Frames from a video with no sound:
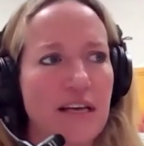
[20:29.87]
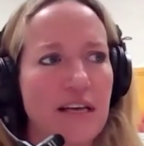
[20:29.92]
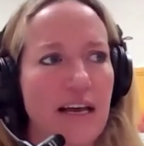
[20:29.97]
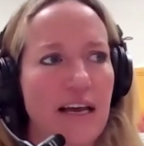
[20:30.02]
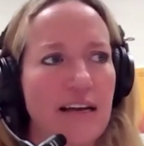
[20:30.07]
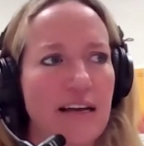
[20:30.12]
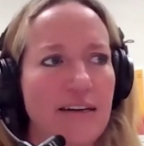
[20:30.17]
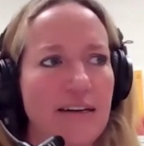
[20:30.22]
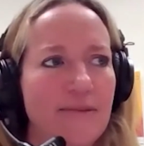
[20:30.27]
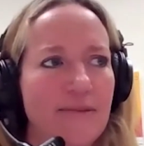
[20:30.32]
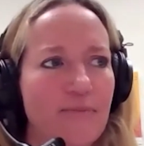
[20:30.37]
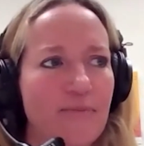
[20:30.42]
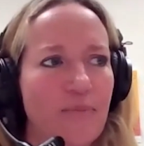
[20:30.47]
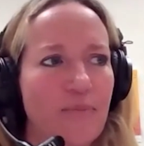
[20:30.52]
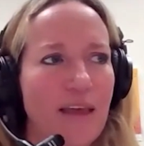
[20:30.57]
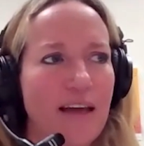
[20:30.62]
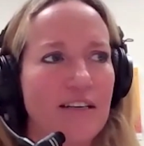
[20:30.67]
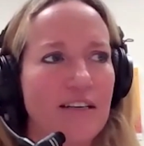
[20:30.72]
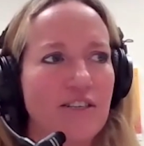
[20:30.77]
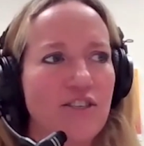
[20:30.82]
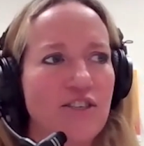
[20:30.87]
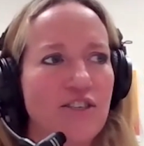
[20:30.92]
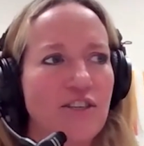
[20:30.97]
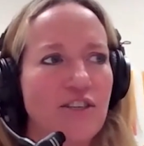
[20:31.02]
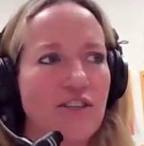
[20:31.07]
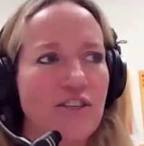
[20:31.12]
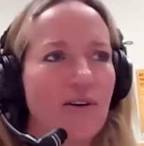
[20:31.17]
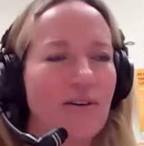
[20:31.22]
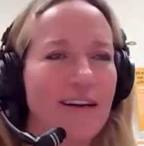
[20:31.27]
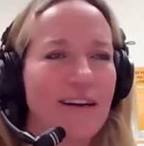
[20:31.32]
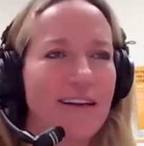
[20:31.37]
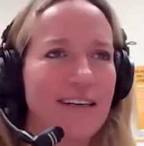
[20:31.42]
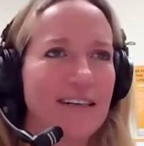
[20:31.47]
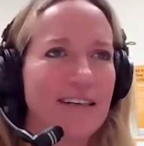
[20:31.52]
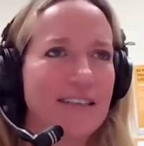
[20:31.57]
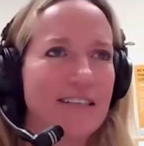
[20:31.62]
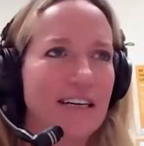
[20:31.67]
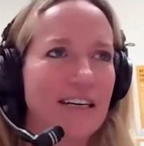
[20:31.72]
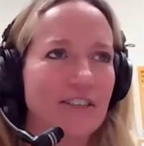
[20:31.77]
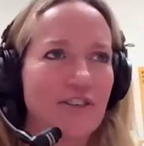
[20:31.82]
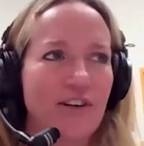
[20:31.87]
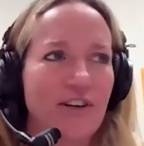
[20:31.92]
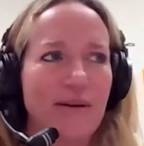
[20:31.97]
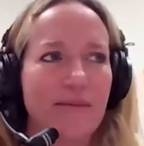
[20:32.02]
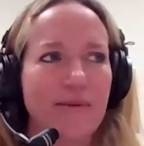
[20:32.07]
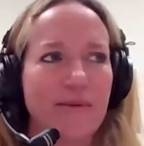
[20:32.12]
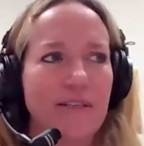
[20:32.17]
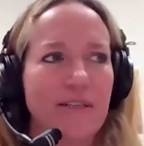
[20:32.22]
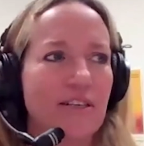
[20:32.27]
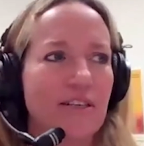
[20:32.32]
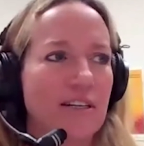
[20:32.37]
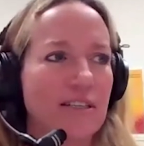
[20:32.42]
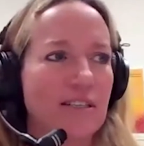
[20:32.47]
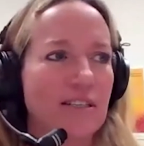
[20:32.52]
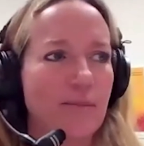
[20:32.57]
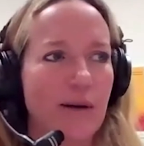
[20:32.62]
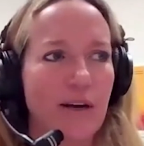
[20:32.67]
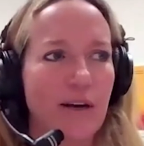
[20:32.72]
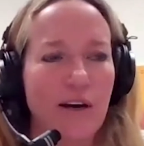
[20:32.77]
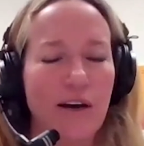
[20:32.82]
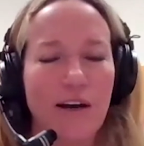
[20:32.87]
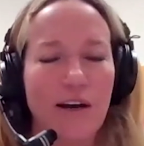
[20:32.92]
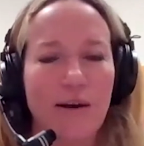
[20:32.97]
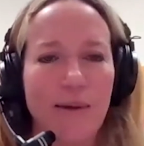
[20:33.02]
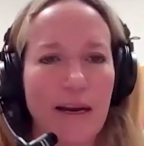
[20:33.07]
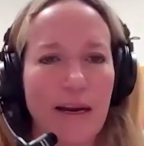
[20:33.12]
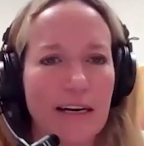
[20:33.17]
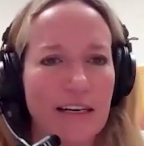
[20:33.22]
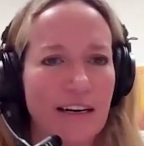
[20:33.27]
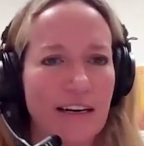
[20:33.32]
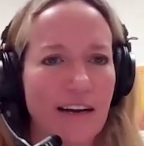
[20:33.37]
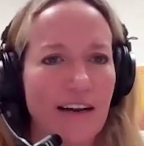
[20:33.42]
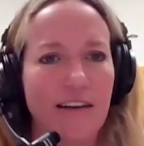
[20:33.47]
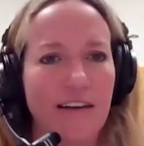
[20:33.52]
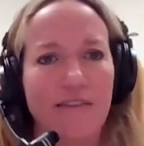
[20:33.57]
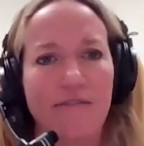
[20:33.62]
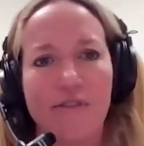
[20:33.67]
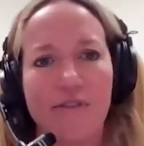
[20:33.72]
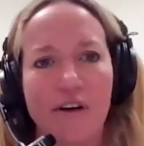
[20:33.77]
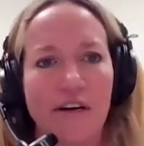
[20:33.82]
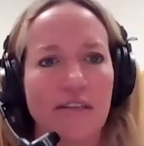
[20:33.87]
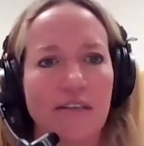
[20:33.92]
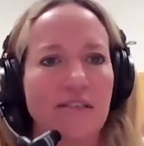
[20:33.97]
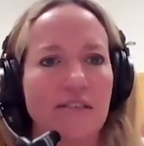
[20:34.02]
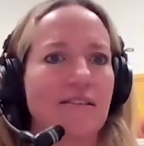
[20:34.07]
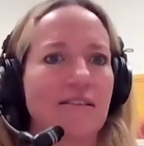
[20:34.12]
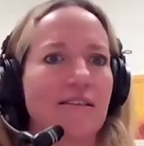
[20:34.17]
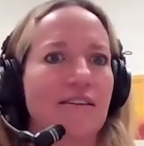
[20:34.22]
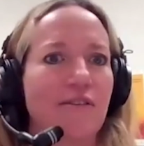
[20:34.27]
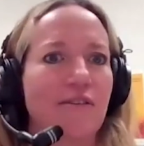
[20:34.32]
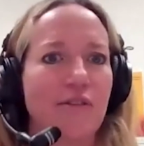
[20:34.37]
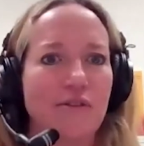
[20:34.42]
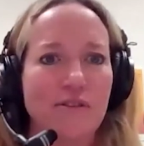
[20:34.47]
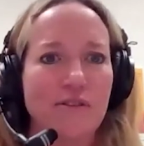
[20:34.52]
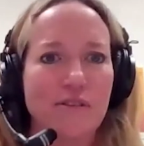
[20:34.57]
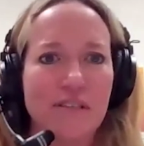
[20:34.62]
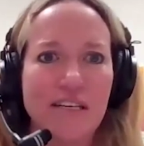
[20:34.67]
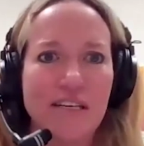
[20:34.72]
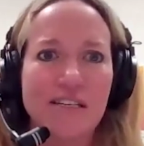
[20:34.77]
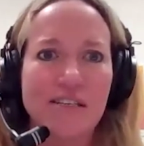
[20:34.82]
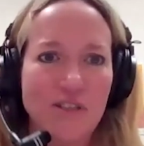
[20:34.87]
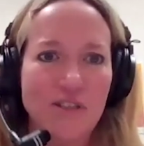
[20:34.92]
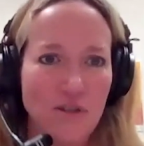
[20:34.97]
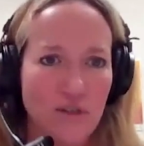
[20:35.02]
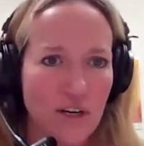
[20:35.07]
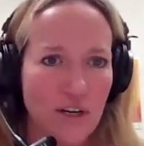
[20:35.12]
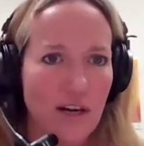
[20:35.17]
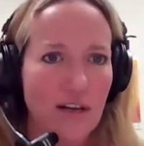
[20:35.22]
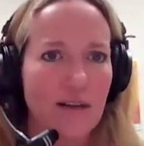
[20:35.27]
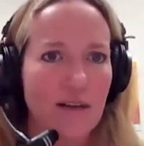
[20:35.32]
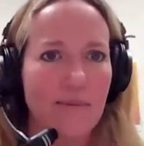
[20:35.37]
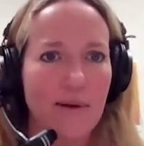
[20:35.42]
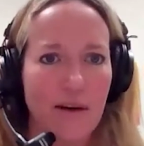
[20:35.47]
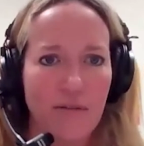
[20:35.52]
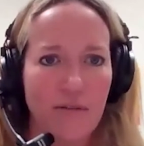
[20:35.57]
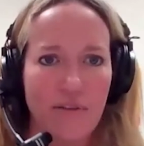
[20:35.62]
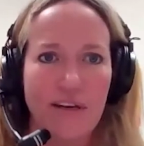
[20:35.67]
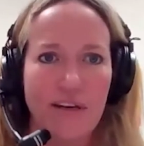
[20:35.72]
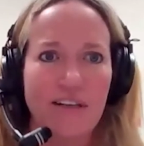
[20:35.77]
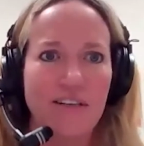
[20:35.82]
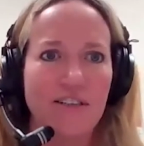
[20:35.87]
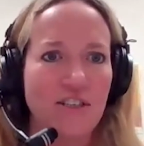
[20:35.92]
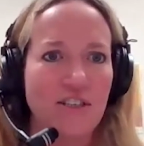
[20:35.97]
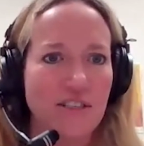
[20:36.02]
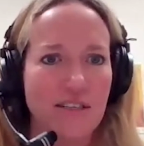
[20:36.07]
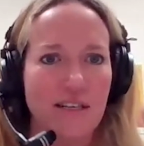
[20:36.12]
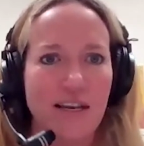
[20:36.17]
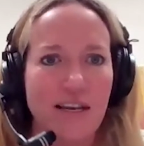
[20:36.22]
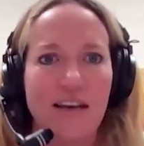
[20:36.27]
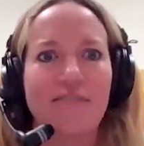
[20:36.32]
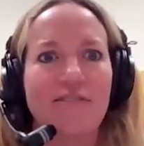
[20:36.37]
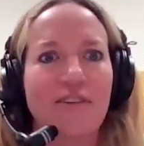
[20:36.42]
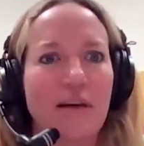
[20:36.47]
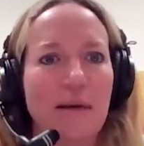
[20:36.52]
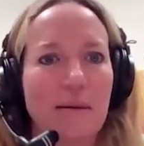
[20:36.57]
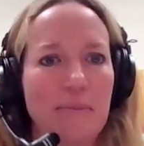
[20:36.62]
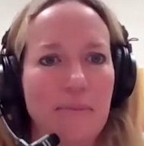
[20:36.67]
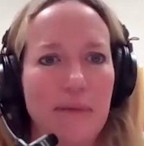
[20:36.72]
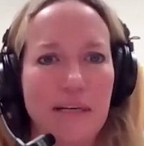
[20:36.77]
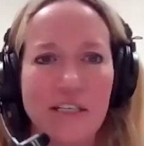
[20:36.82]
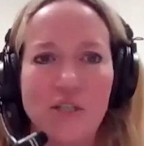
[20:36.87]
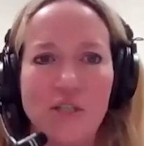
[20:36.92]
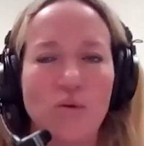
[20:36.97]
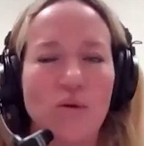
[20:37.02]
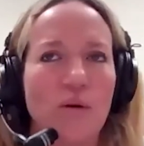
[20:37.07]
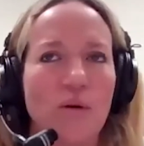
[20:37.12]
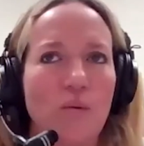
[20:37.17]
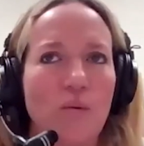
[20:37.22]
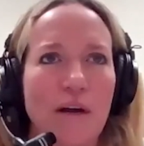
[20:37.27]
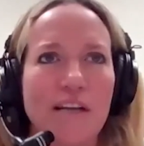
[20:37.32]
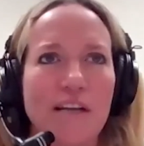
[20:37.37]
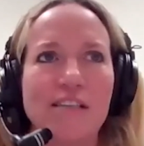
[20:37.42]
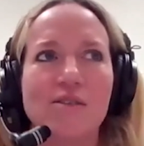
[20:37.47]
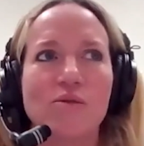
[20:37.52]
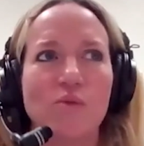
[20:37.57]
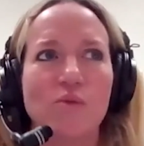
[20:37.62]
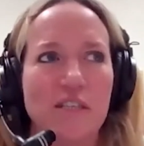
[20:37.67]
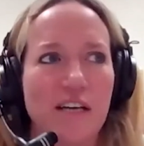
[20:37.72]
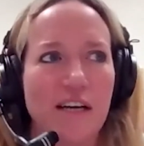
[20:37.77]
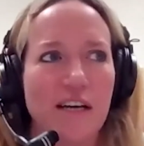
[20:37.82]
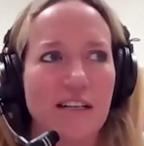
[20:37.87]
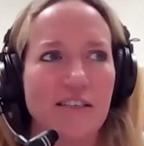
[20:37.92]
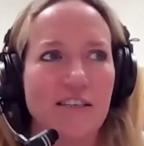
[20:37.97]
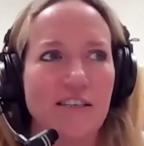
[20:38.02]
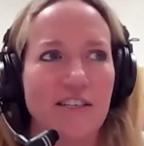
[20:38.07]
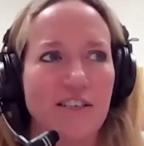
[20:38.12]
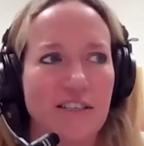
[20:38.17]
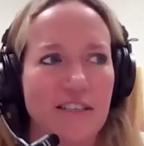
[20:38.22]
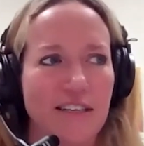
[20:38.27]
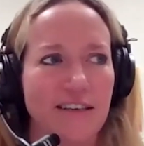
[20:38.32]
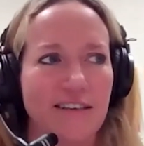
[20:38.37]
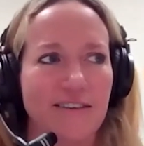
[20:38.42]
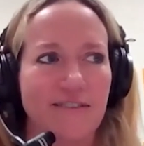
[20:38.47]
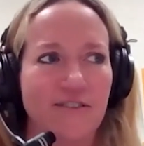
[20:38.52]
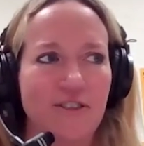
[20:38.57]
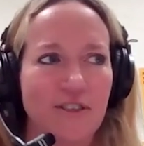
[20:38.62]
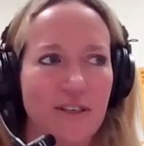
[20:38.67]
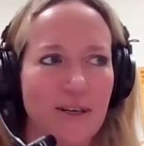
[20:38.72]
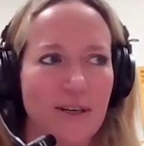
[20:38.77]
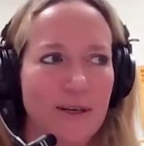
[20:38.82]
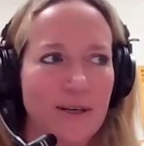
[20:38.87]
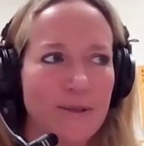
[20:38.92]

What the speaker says: And Dr. Amen talks about automatic negative thoughts, that are those things you talk about that are just kind of habitual ways we talk to ourselves.